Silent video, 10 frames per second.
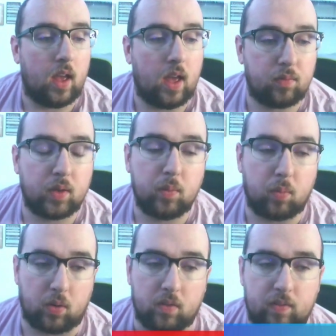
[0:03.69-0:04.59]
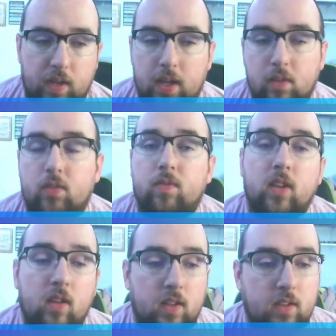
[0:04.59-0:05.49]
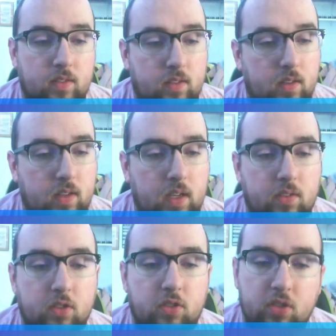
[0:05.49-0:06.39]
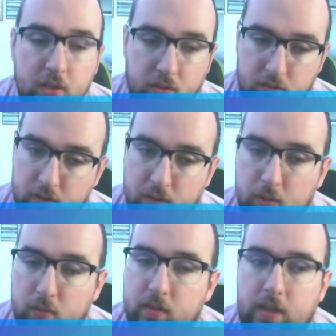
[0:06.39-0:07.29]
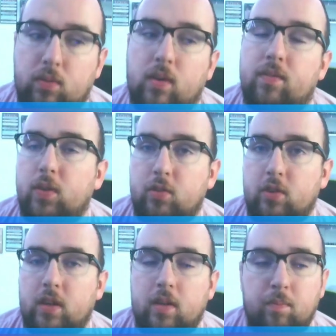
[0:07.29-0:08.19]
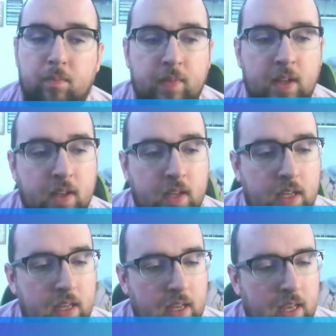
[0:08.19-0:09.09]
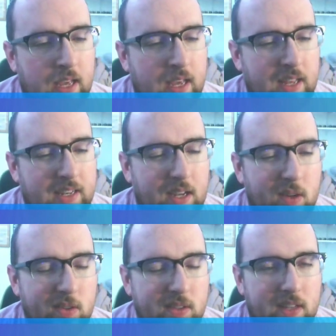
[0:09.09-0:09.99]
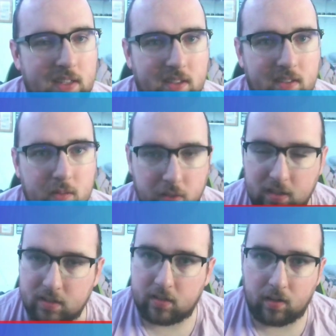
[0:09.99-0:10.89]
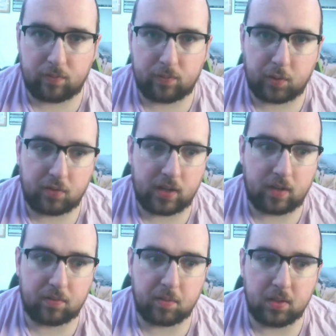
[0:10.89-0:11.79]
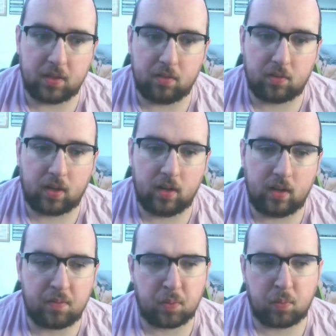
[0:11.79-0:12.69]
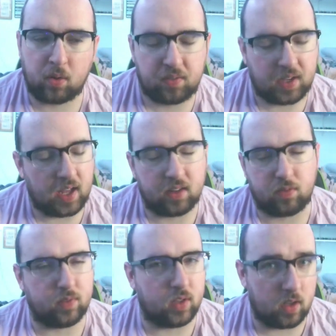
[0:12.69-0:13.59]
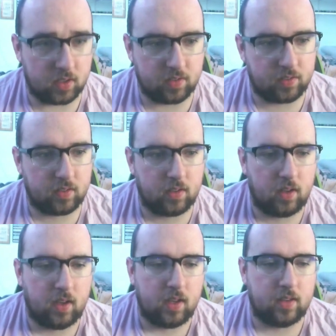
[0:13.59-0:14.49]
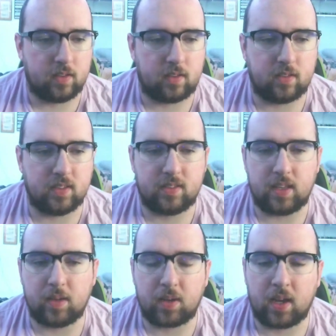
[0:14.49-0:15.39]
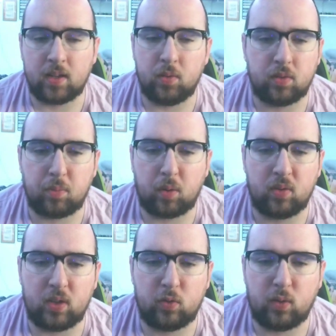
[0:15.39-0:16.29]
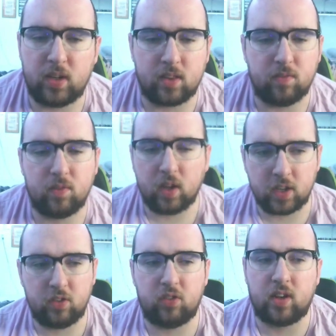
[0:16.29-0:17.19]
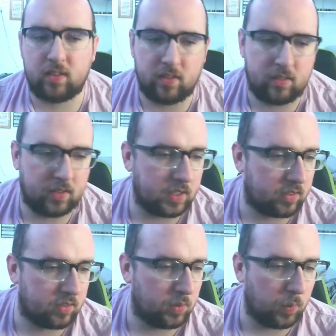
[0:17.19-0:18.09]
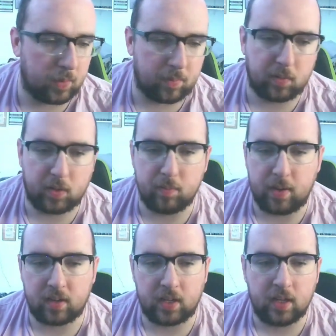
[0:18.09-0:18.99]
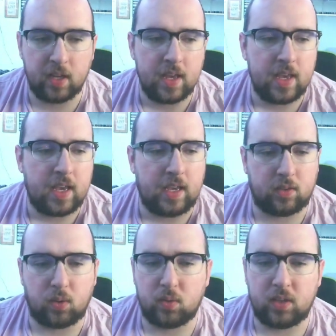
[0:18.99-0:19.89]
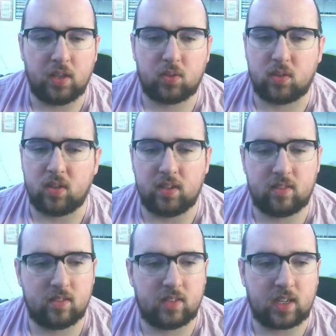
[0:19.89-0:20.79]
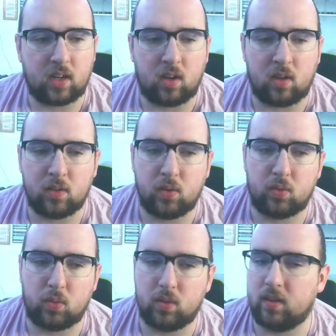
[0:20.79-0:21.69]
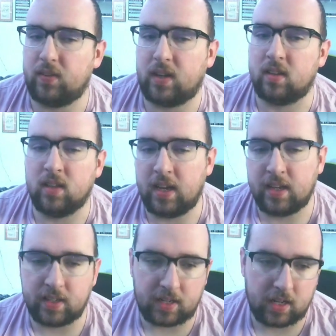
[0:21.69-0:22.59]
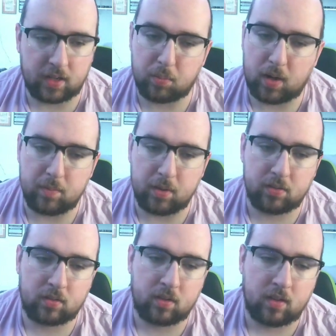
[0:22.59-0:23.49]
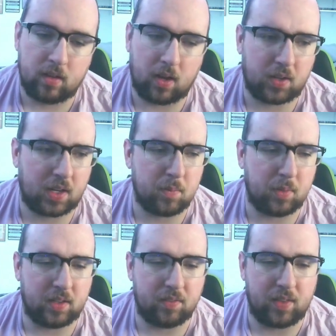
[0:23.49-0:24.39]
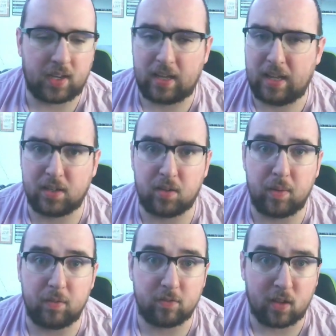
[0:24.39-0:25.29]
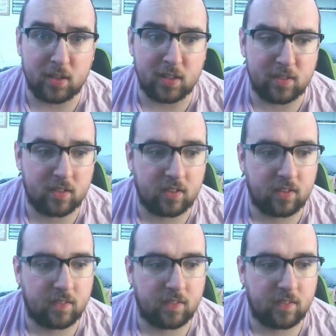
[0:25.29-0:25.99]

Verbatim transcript: Every word of God is flawless. He is a shield to those who take refuge in him. Now, that seems like a tough first half to believe, right? Every word of God is flawless. This is the same God who supposedly created the flood in Genesis 6 to wipe out humanity and told the Israelites to take out all those who were living on the land that God had promised. How can I believe that God to be flawless?